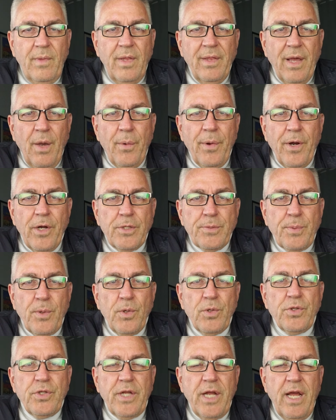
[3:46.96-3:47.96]
that we are
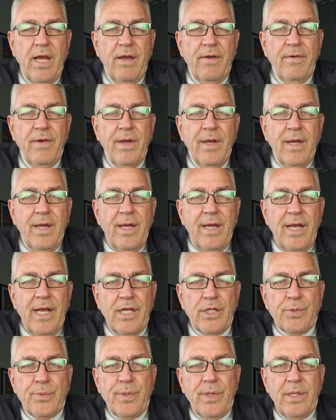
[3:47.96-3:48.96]
supposed to have
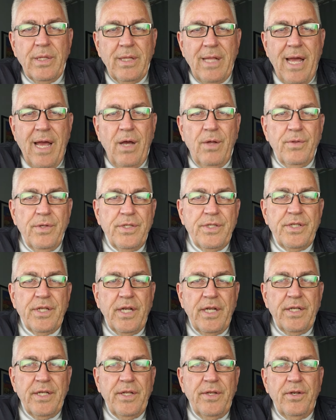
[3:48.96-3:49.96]
as we allow this to
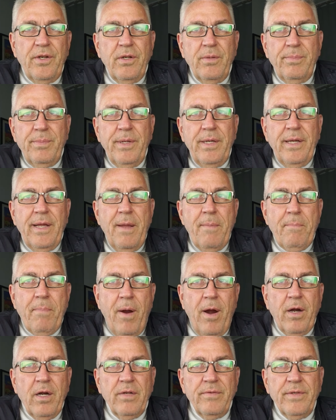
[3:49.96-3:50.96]
continue to be a
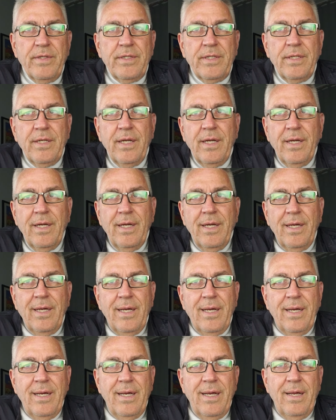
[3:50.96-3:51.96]
part of it.
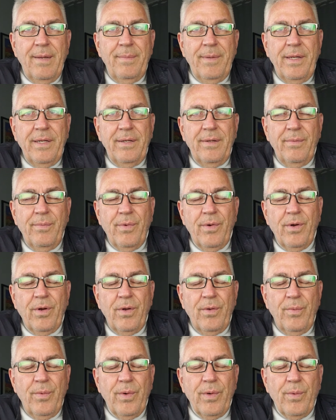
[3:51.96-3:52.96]
I mean,
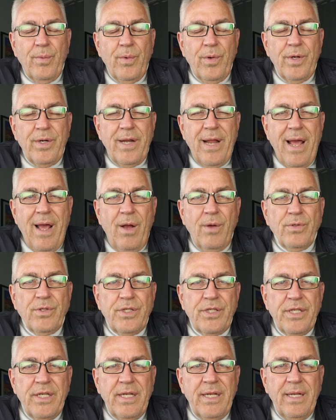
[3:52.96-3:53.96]
we're now
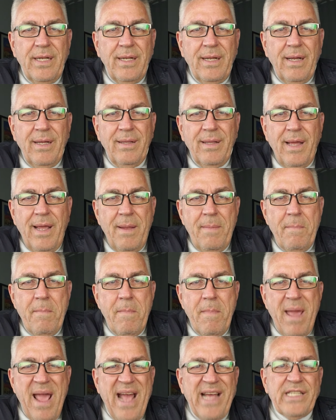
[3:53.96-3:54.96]
seeing a
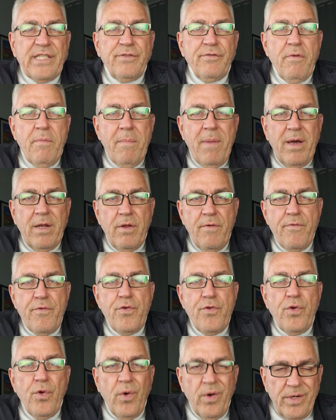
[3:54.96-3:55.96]
massive amount of
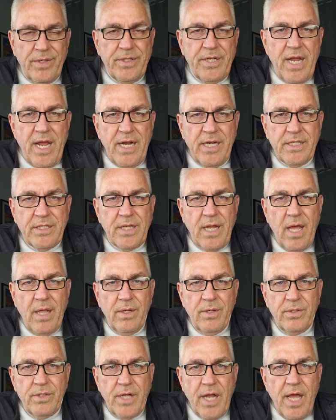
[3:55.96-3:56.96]
your tax
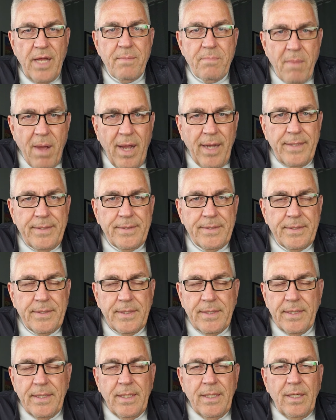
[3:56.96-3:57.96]
dollars and mine
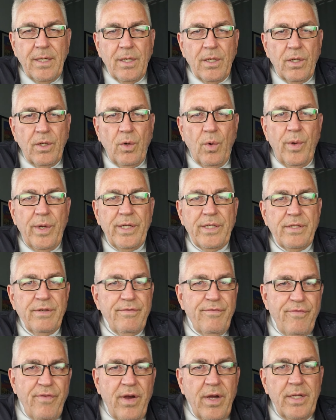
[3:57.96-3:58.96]
going to
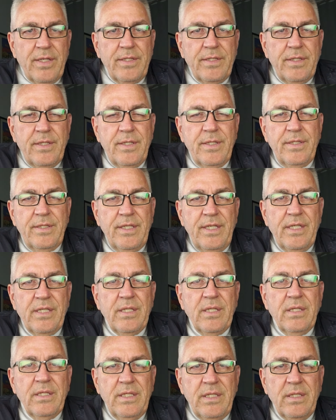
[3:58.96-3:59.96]
fund these
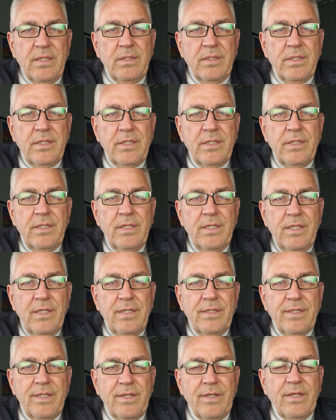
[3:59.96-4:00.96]
illegals
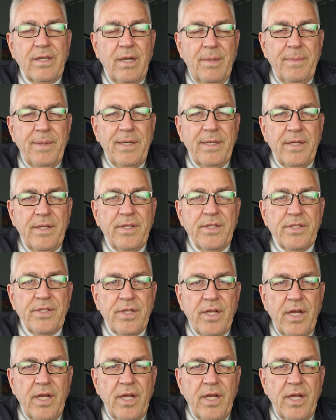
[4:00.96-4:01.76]
that are coming into this